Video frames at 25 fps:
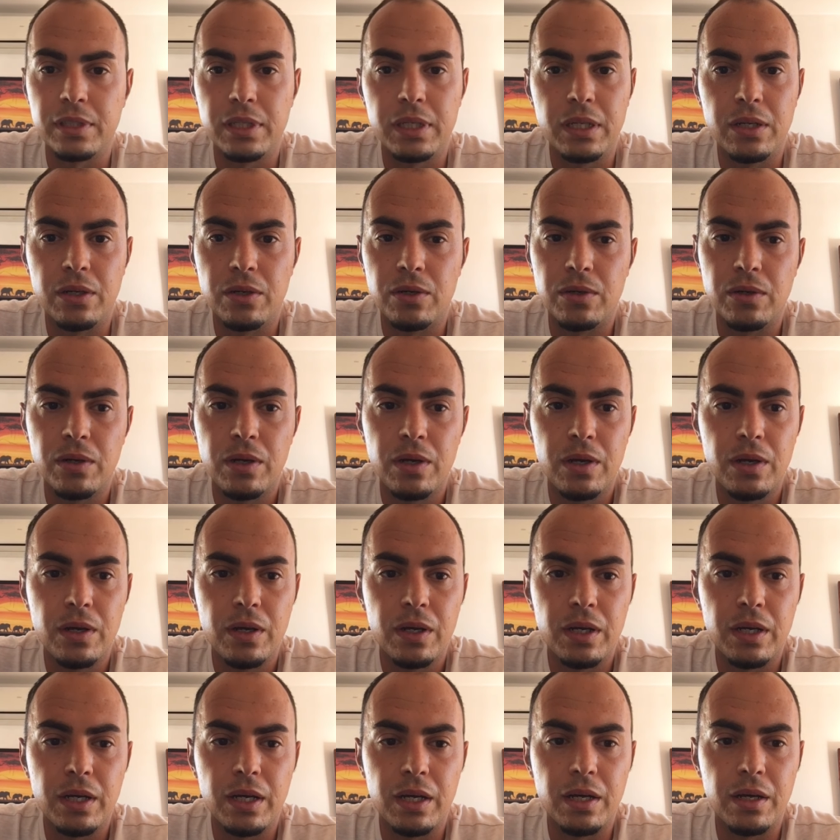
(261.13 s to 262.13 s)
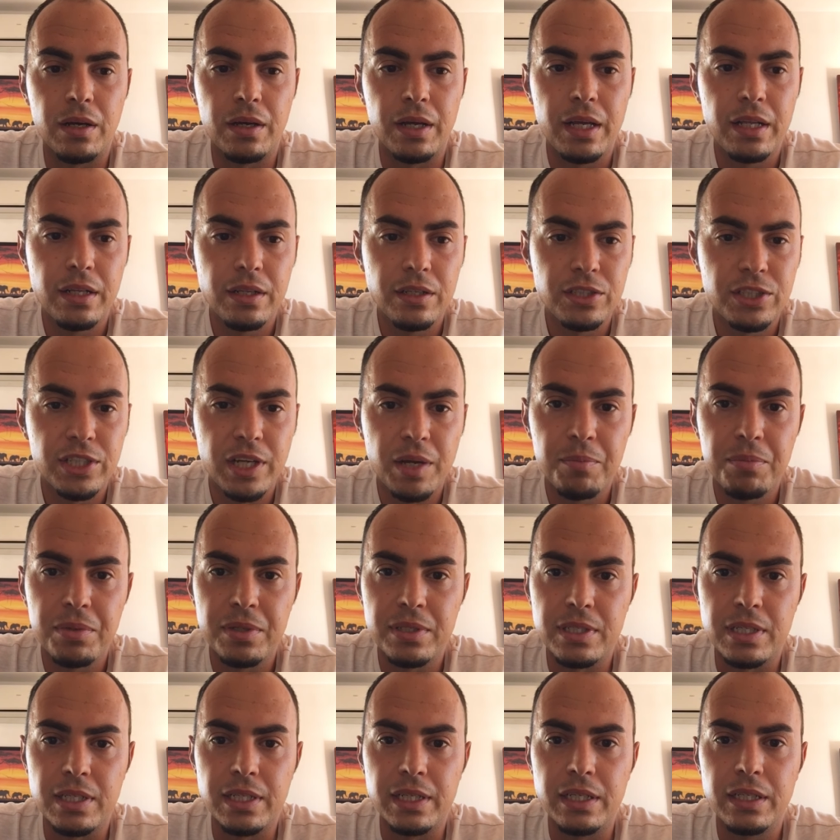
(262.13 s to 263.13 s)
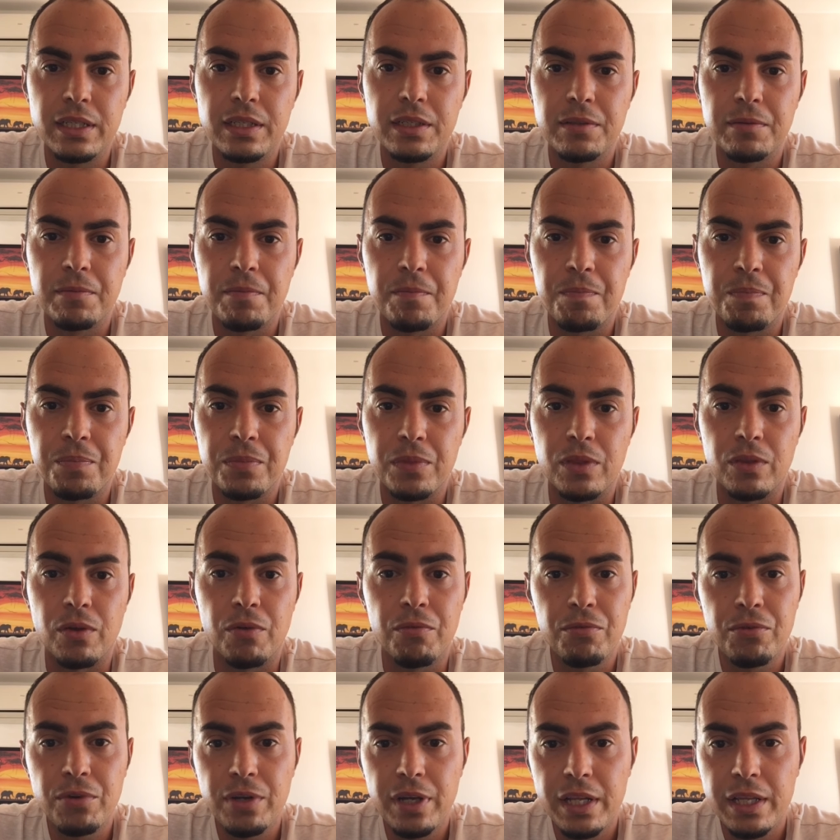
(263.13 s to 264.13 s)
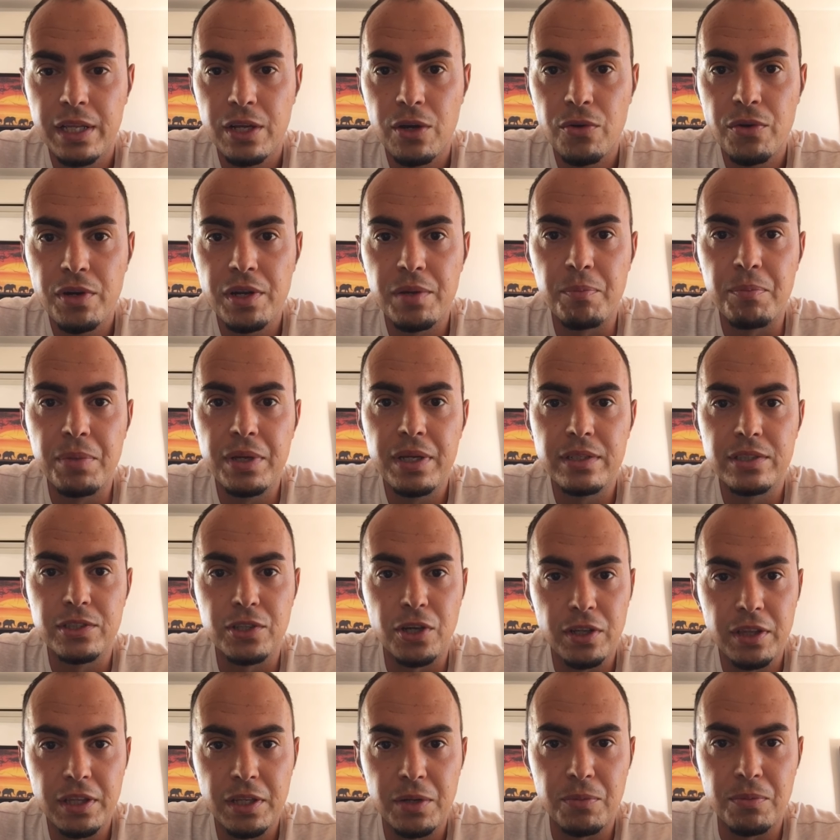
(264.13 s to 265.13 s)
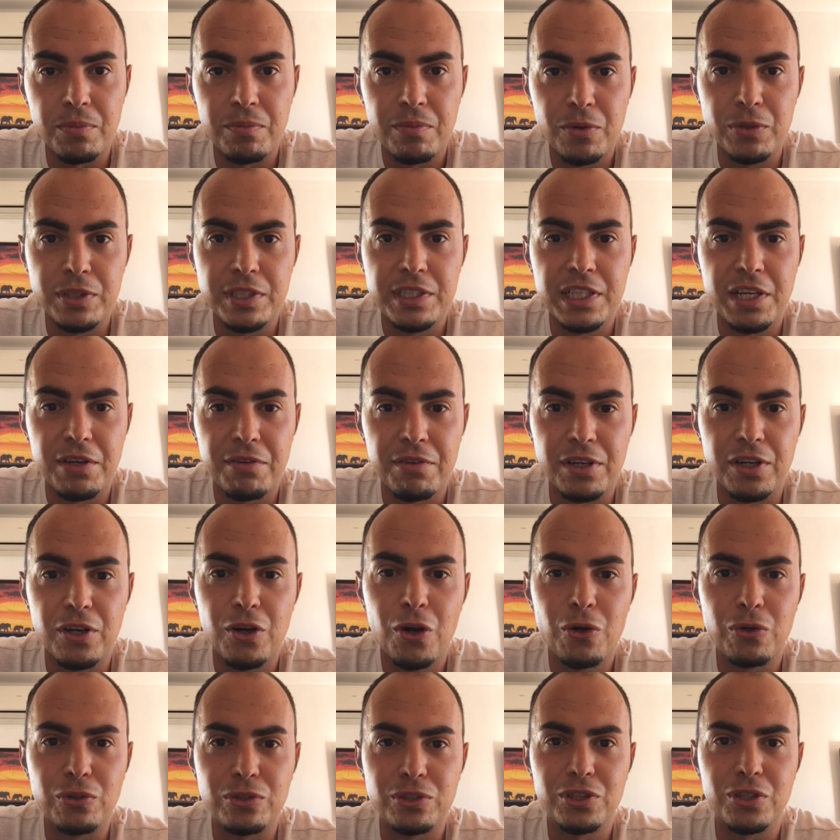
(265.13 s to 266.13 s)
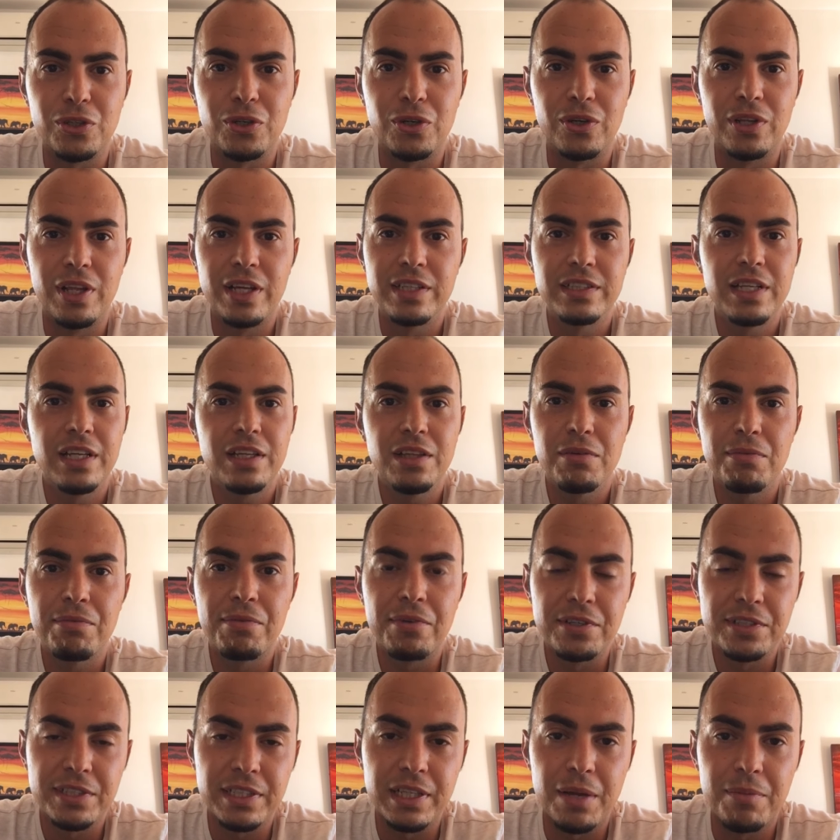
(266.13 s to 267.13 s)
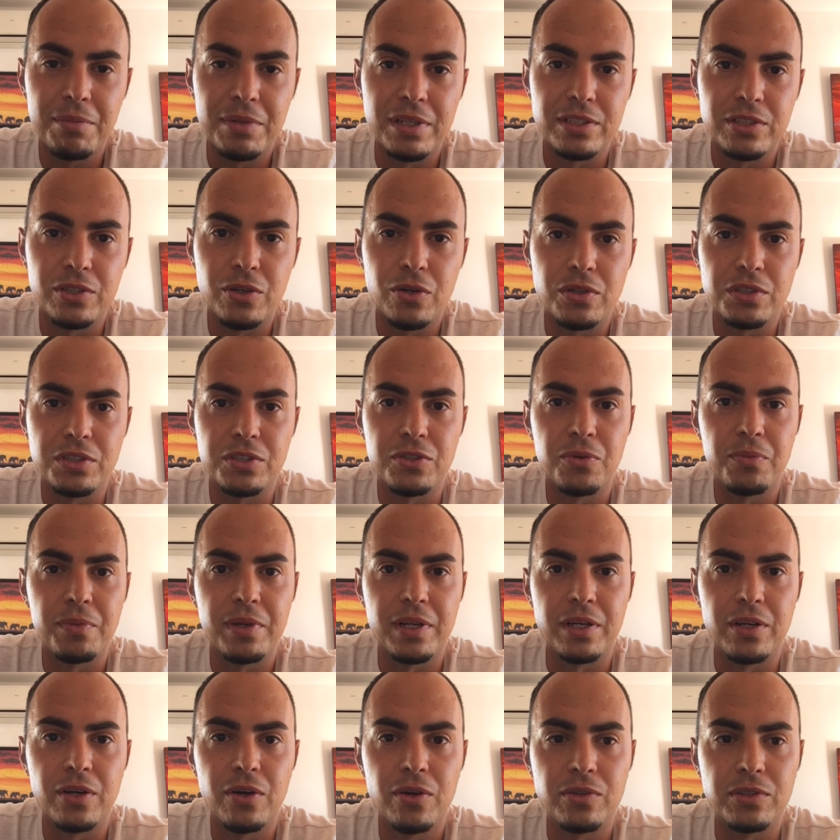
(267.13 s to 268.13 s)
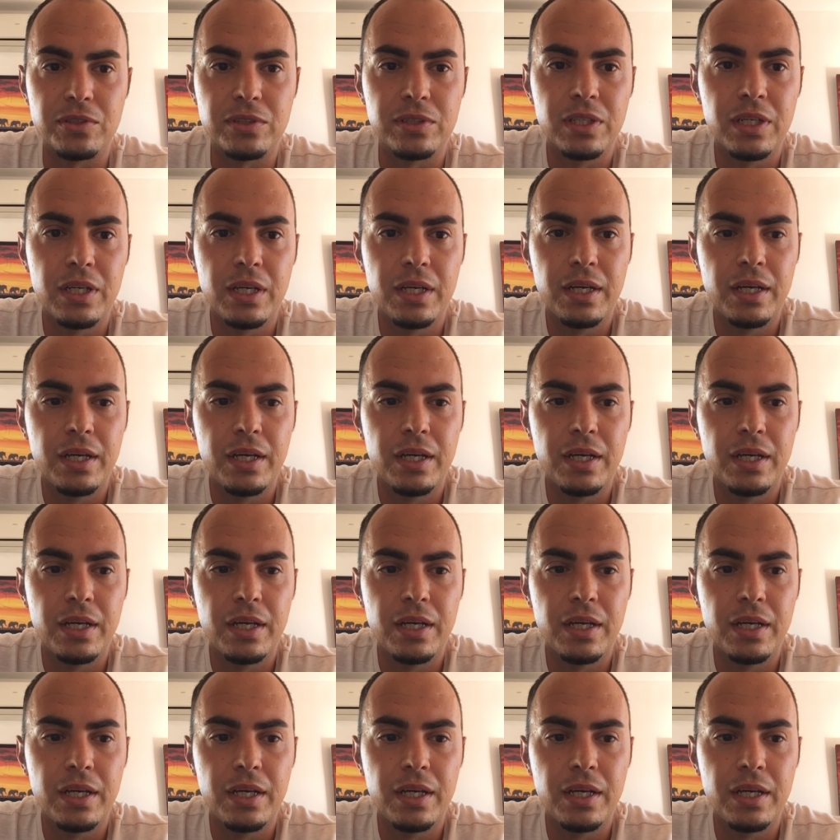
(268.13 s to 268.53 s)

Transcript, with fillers: You know, uh, in the Champions League, don't forget they already beat Tottenham with seven goals. So that's not the first time they score so many goals.